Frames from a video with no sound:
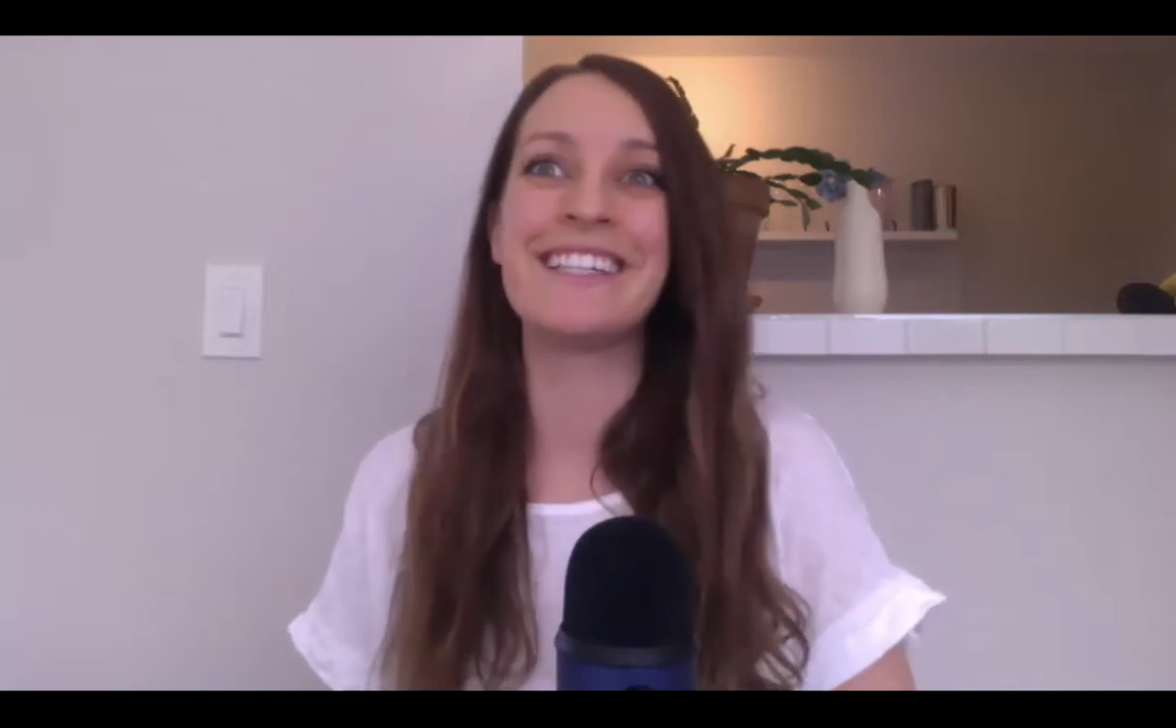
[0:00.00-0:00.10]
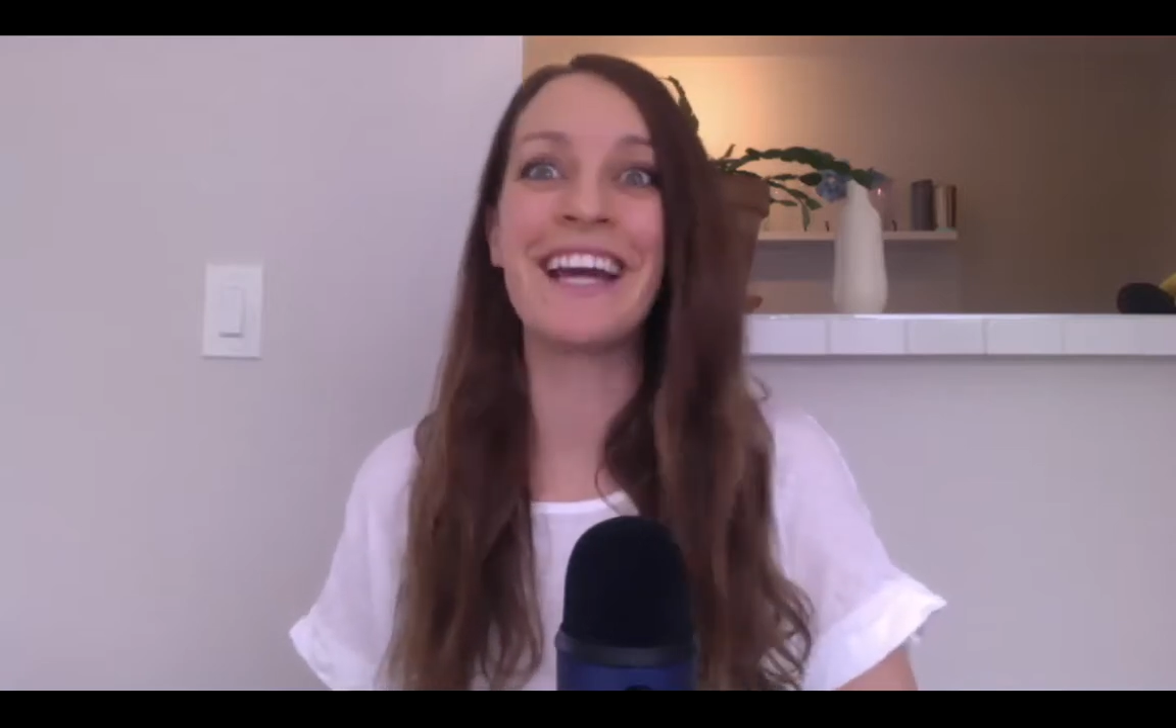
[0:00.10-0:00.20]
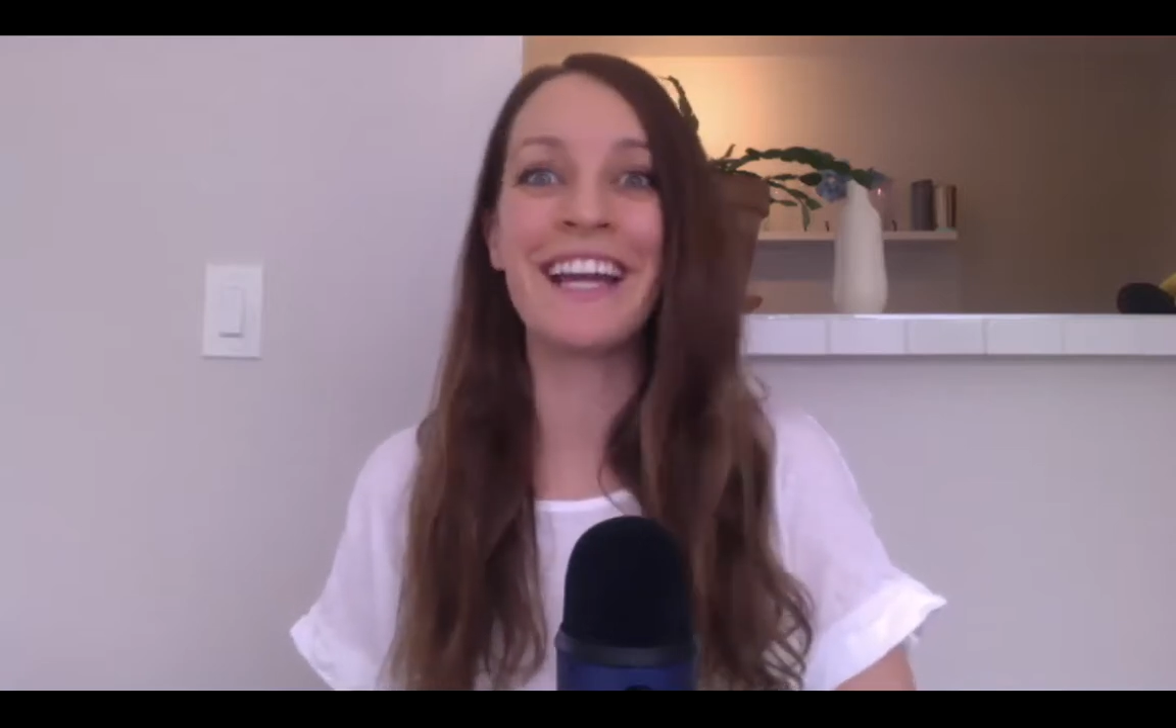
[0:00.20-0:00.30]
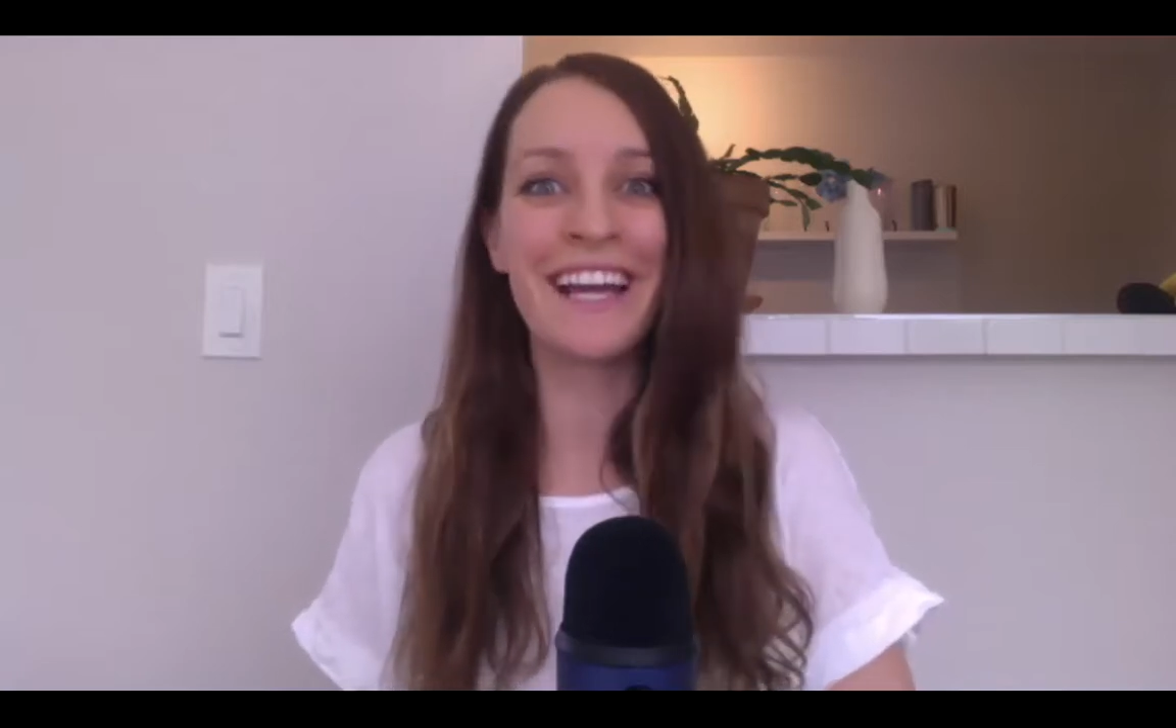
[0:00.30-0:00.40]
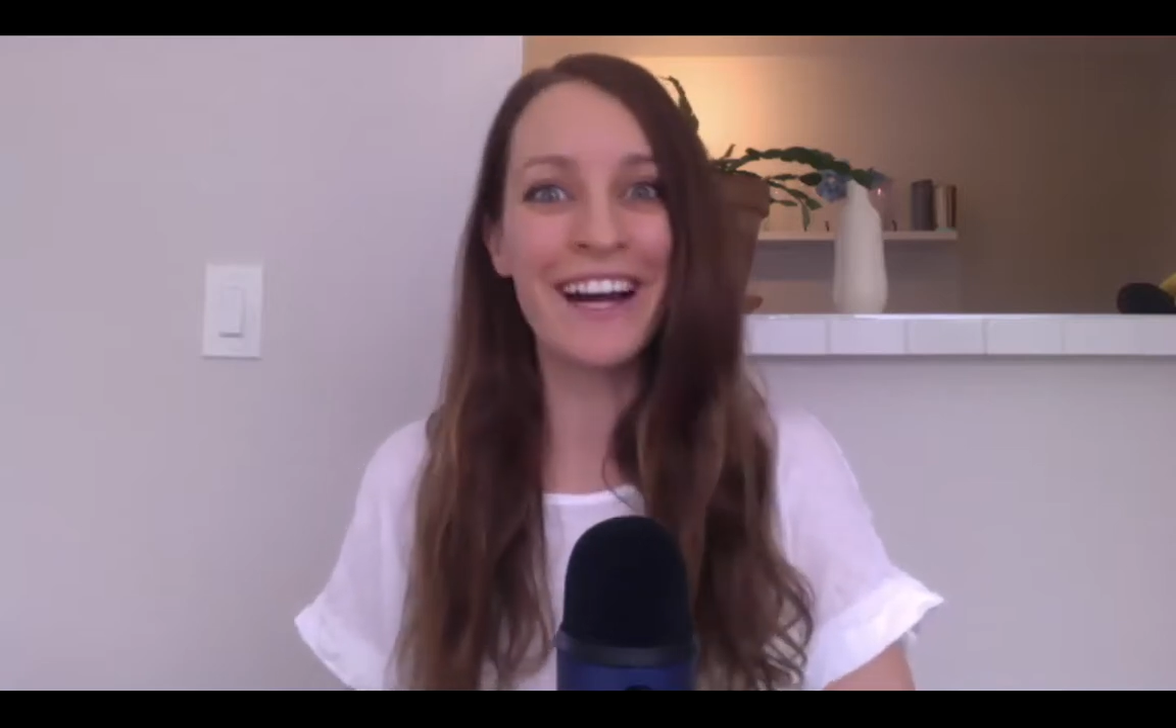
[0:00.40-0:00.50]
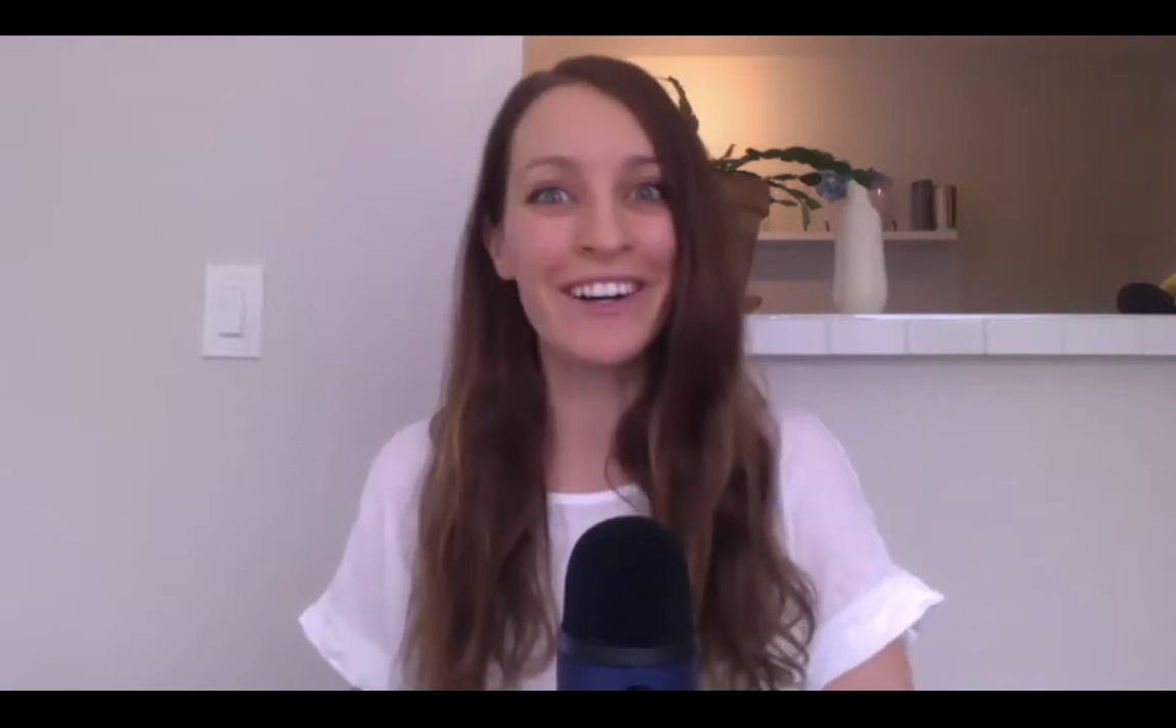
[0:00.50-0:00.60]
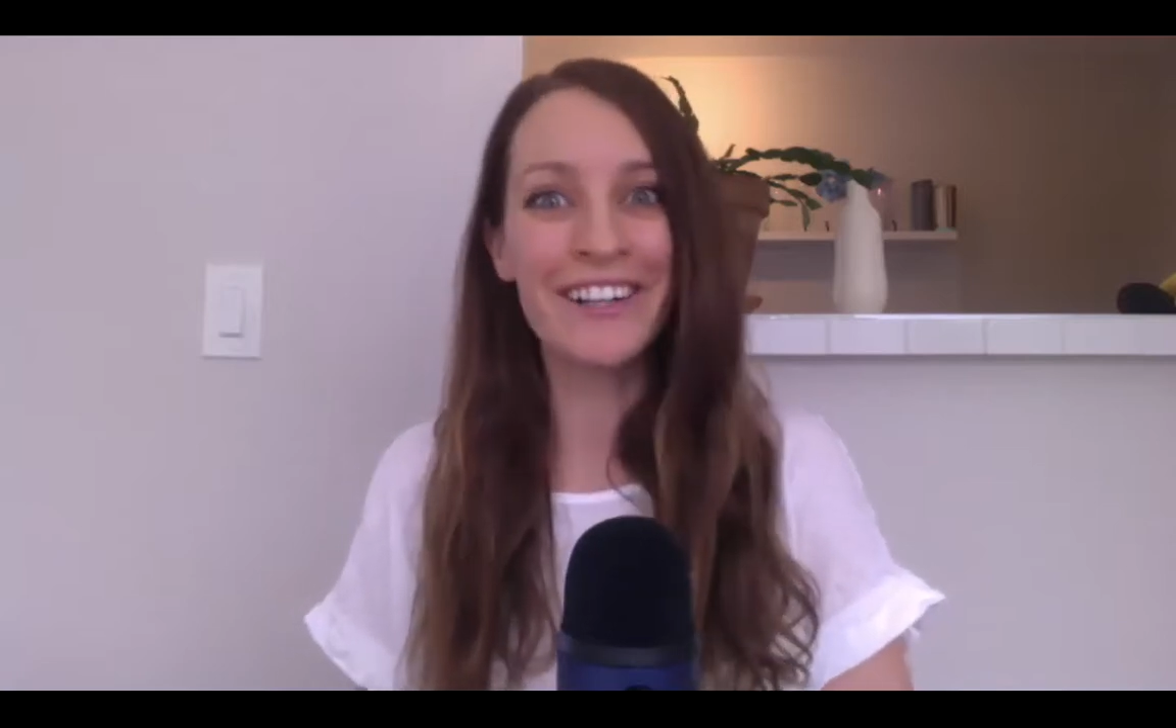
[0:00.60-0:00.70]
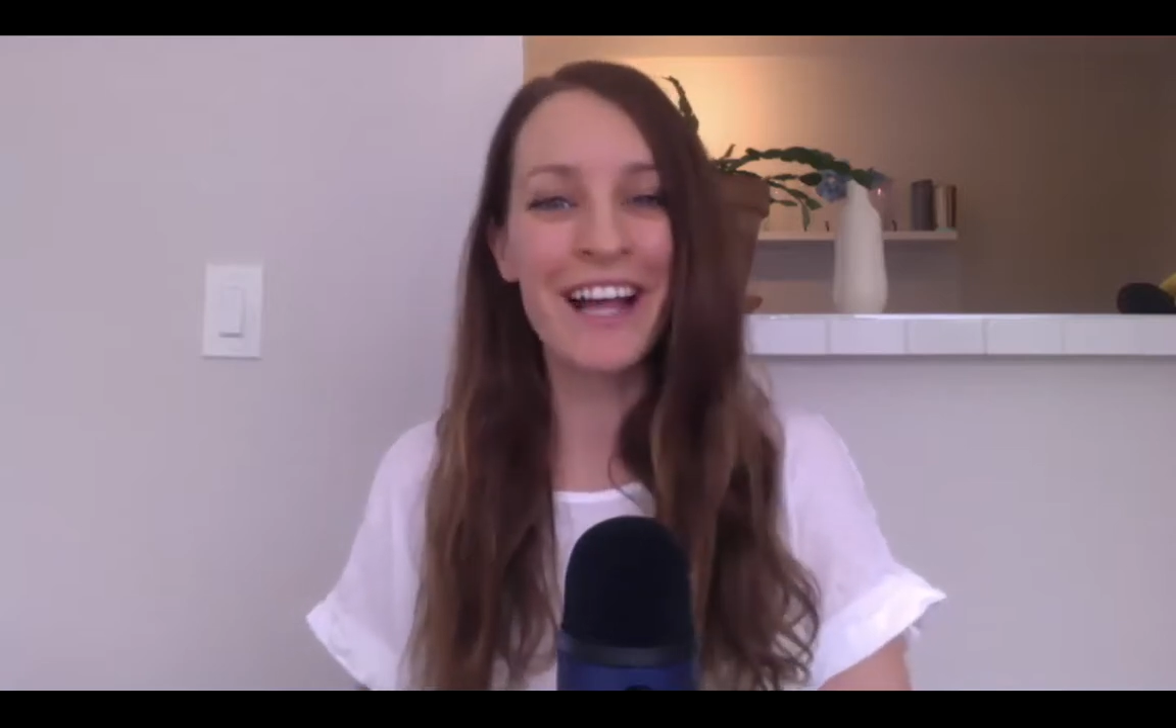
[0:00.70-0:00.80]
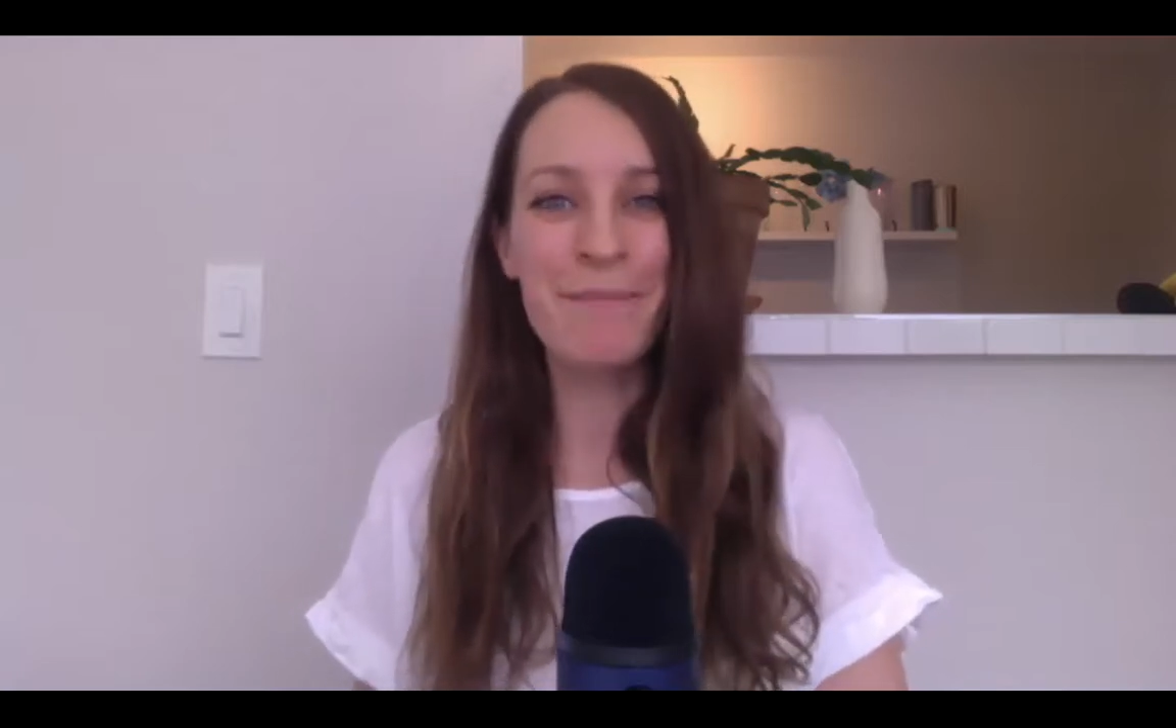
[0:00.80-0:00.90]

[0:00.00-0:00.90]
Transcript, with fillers: getting all up